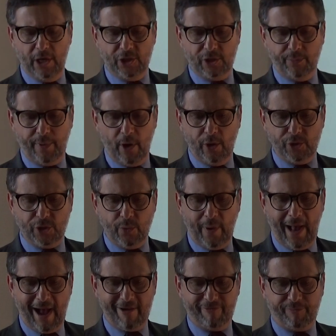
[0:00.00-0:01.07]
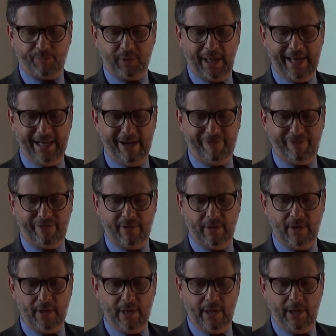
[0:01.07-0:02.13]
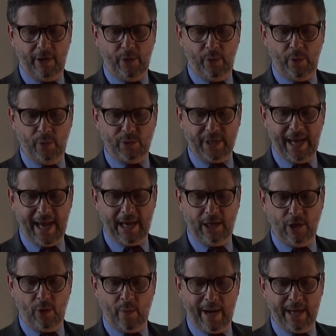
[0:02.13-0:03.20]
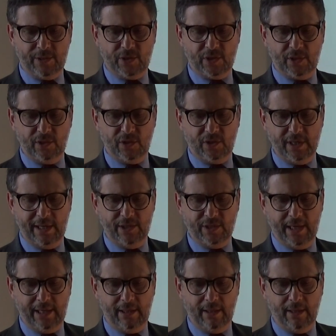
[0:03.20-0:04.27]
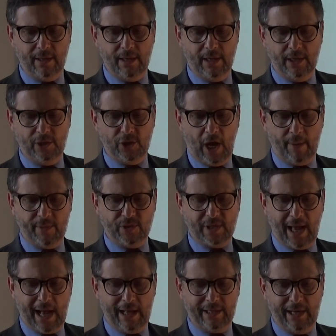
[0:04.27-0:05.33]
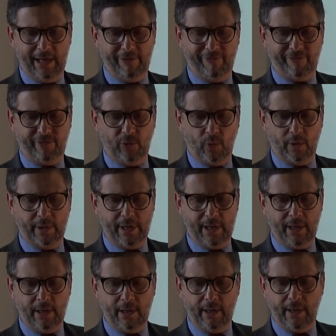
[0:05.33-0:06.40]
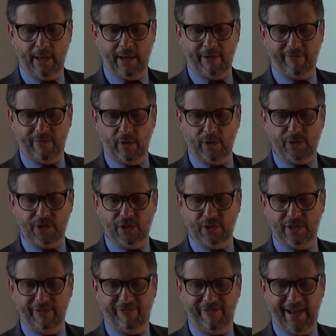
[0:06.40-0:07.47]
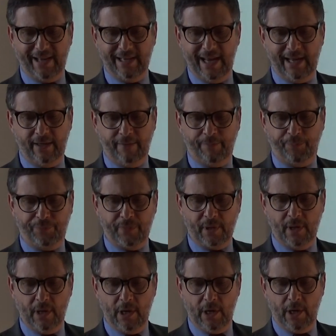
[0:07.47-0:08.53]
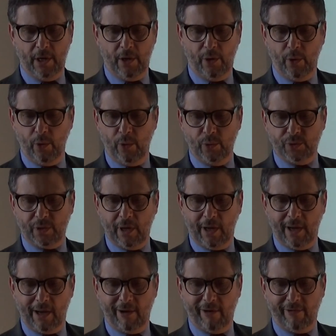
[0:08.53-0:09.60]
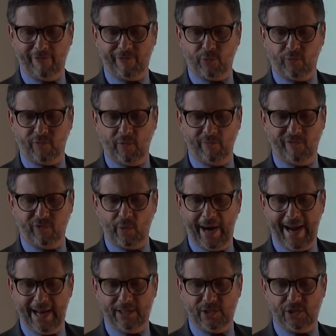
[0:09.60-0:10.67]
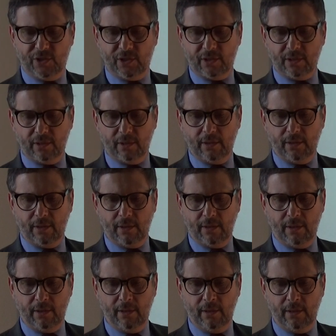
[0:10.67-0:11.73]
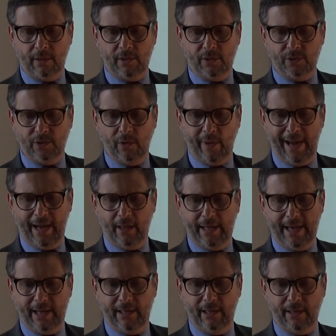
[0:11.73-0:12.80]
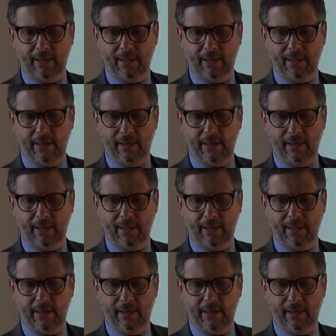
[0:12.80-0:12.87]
suppose you have plaintiff who's a U.S. citizen domiciled in Florida versus defendant who's from France, so alien,